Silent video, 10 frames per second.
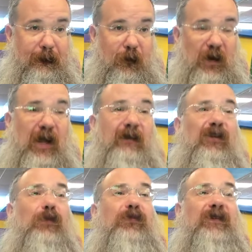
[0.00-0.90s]
We're not even
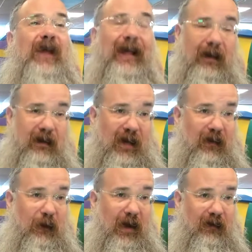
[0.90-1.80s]
going to pretend that
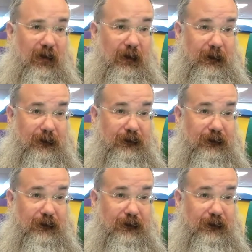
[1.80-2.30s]
that's possible.